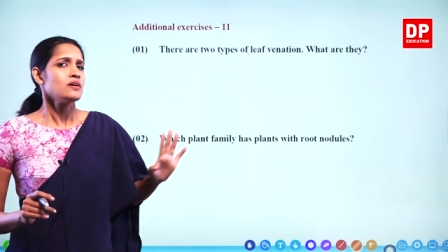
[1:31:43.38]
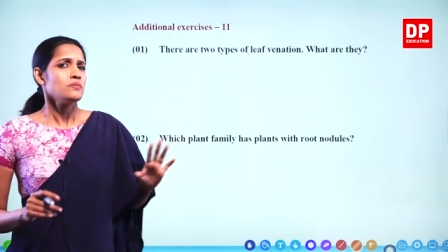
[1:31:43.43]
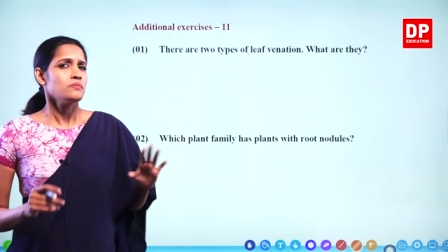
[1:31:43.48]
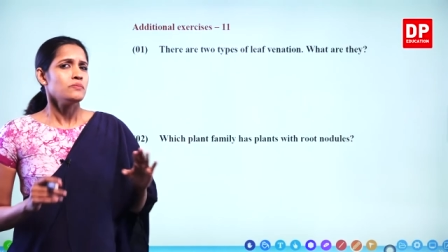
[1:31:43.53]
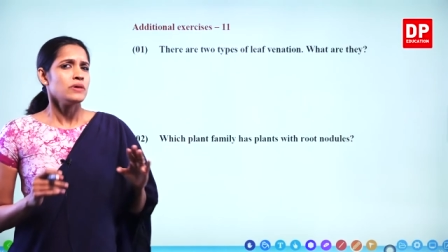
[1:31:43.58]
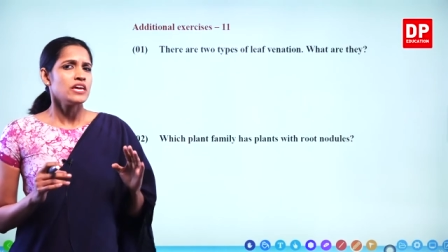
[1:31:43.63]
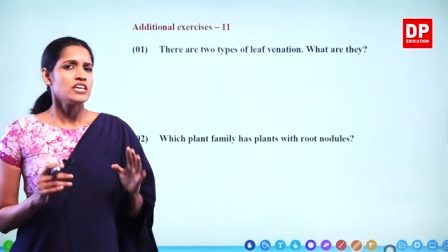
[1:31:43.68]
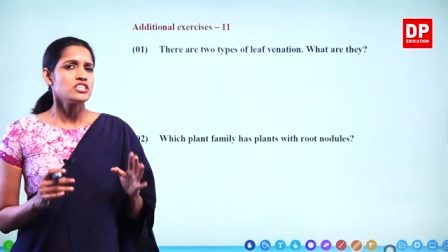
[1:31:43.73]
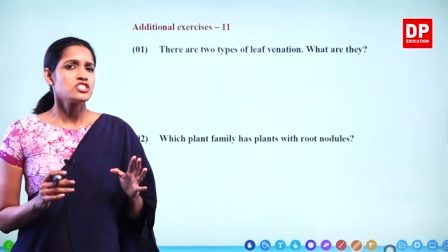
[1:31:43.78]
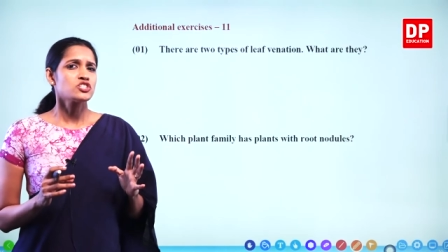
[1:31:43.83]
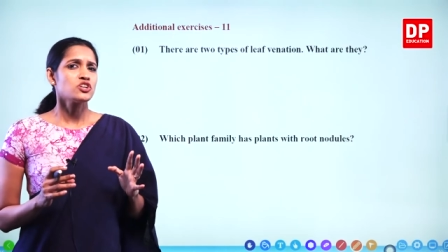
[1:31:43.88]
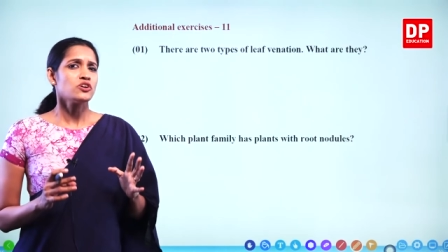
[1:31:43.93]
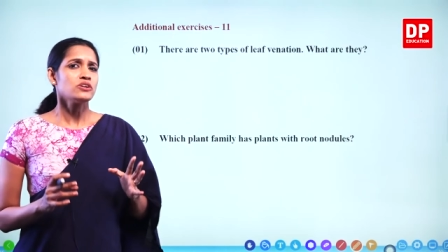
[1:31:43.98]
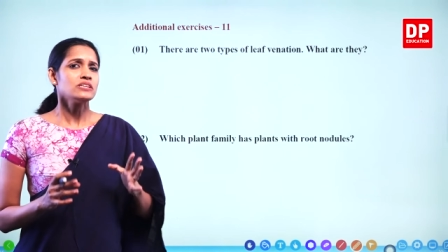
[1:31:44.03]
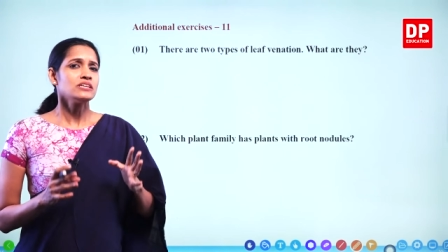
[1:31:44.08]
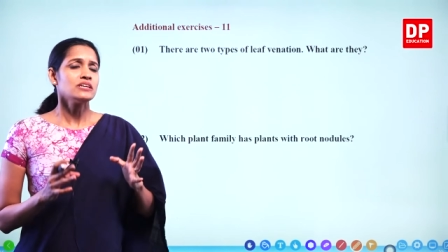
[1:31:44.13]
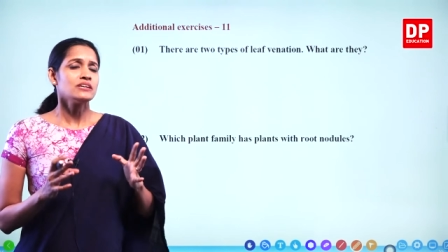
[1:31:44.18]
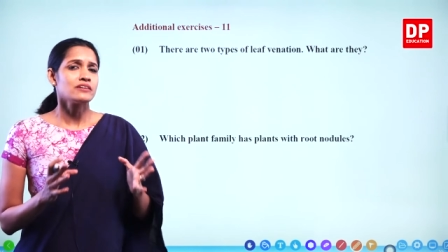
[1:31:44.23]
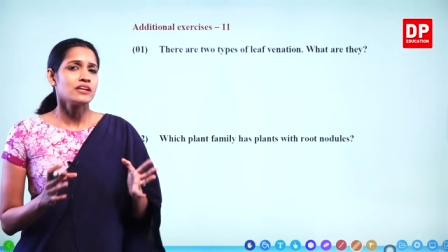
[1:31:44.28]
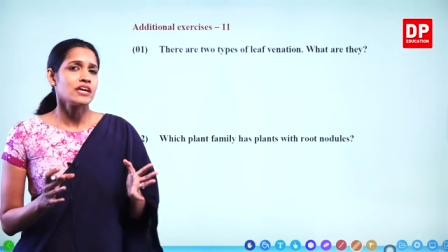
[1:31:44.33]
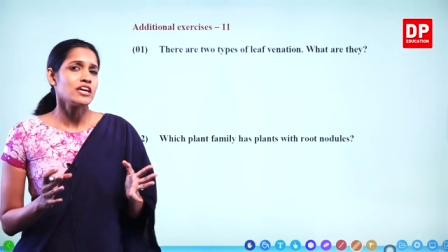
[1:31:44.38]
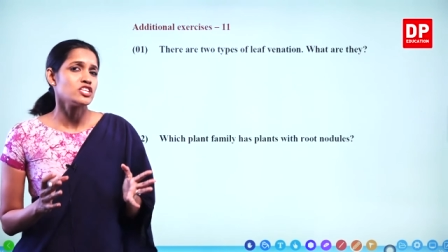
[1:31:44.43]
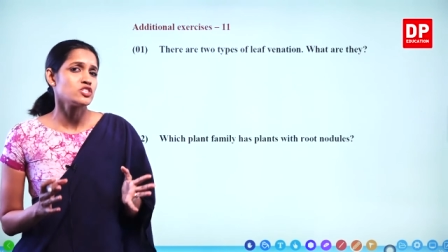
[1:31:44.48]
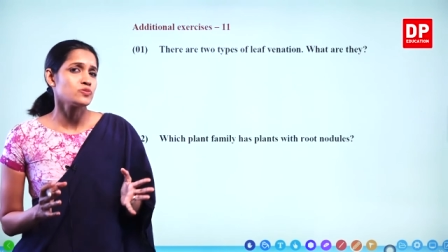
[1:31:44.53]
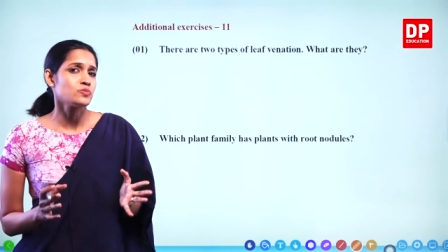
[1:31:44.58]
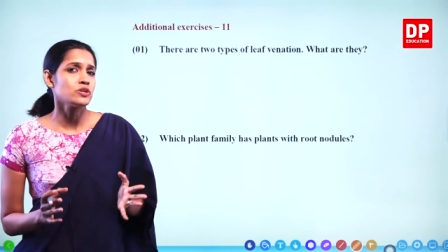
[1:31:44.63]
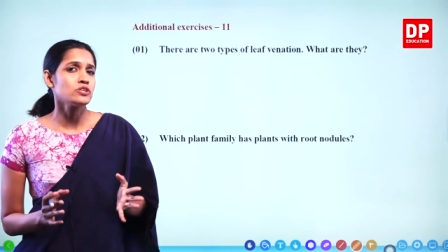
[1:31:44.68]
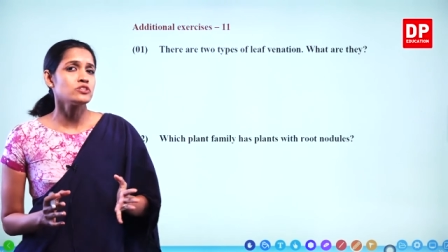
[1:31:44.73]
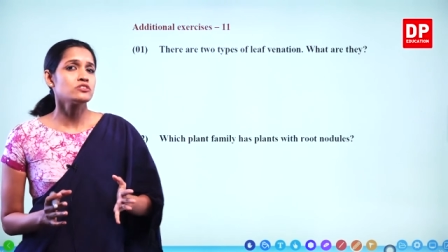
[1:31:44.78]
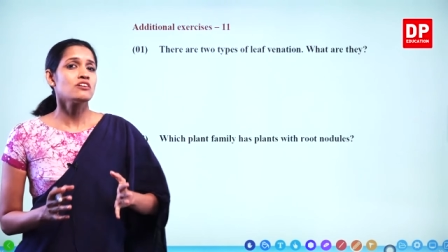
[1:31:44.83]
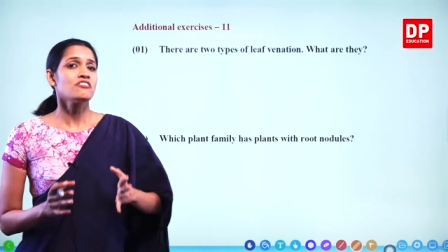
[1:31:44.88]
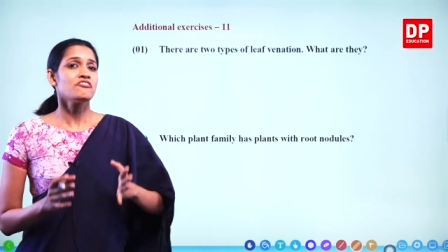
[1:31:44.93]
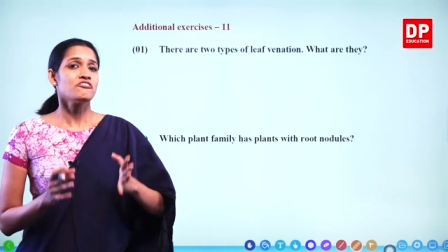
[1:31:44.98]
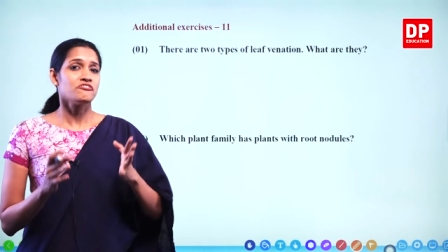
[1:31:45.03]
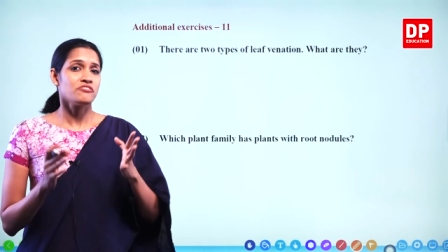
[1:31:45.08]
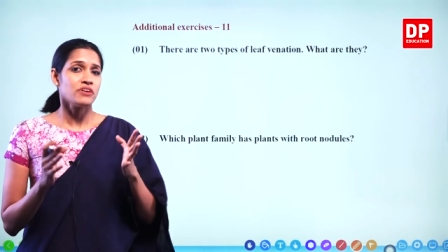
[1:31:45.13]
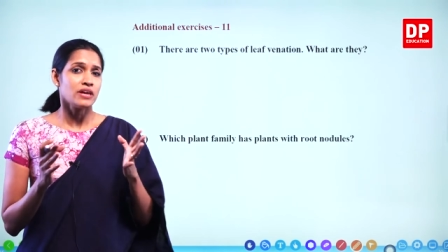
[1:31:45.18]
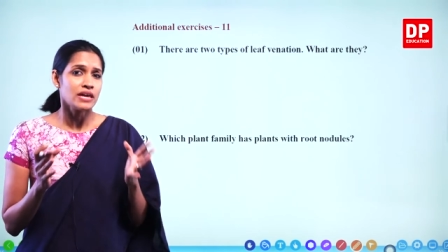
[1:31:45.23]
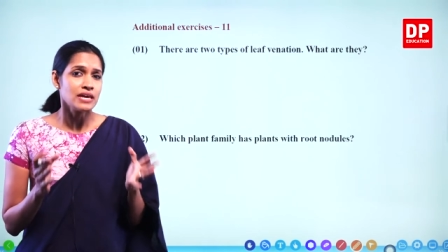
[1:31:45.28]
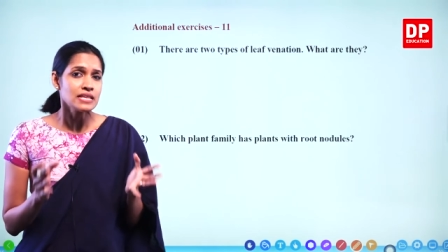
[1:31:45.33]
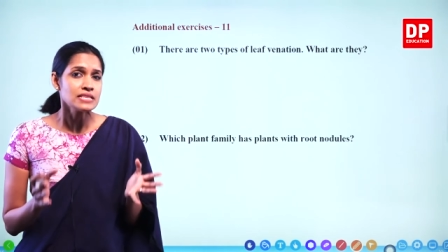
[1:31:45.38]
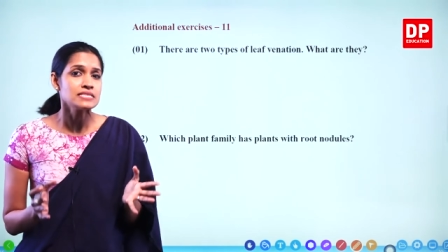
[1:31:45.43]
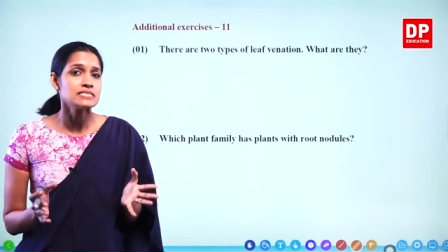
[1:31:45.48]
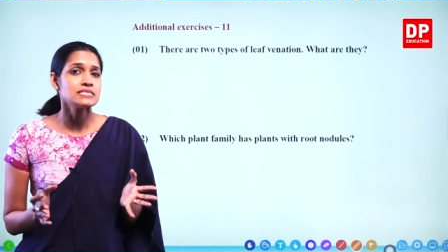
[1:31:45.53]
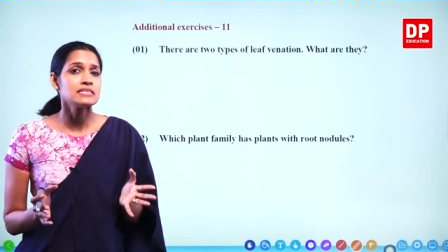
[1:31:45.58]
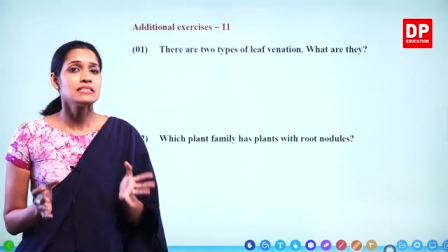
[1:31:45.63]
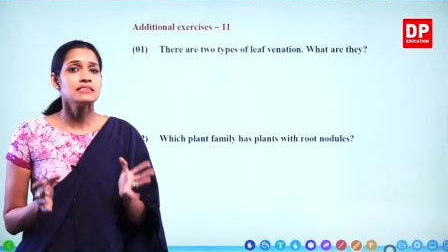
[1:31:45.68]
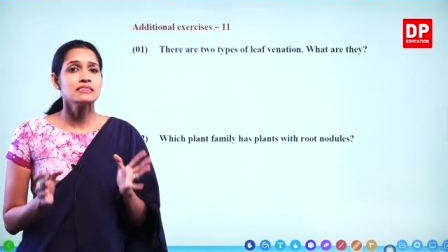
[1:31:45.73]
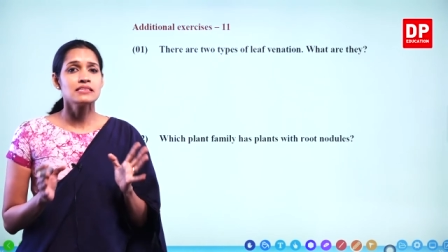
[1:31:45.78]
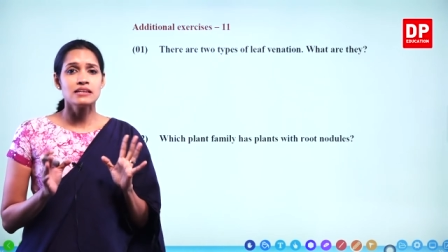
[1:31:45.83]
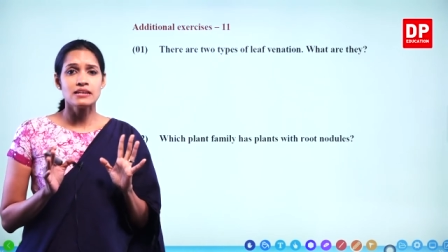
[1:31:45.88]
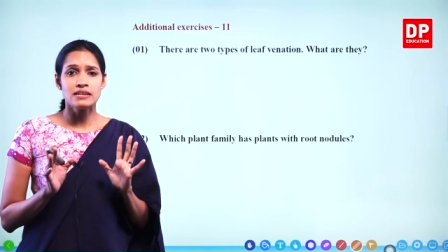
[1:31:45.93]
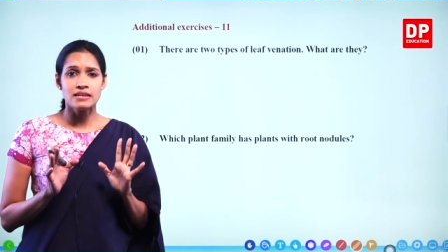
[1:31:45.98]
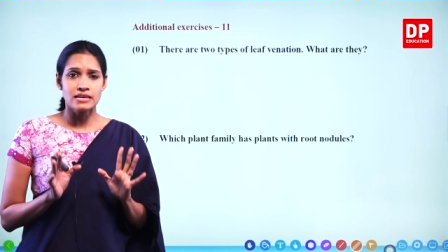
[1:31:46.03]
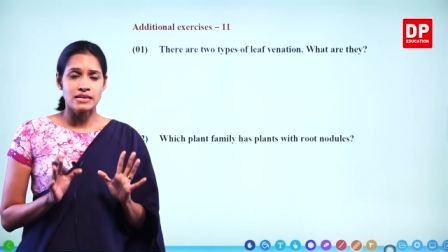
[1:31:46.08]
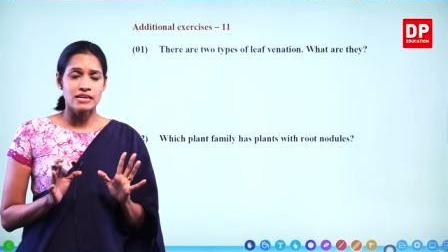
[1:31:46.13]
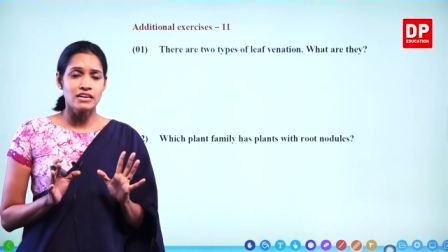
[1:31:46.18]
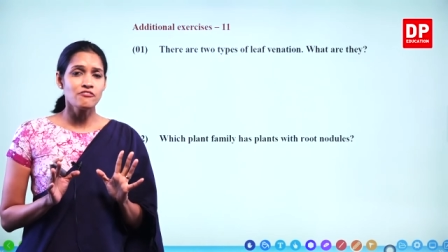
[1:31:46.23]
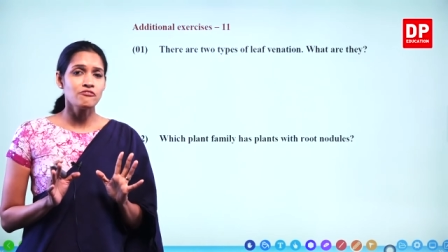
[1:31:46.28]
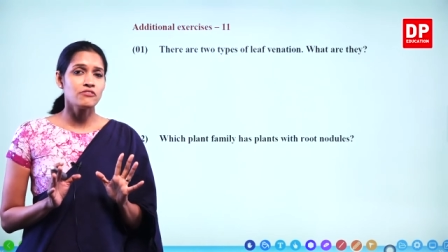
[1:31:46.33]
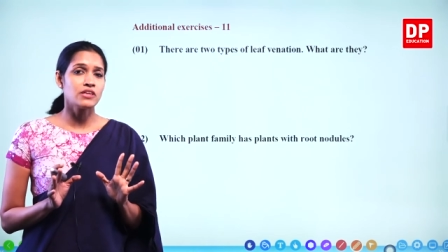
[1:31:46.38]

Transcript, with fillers: Based on the arrangement of veins in the leaf,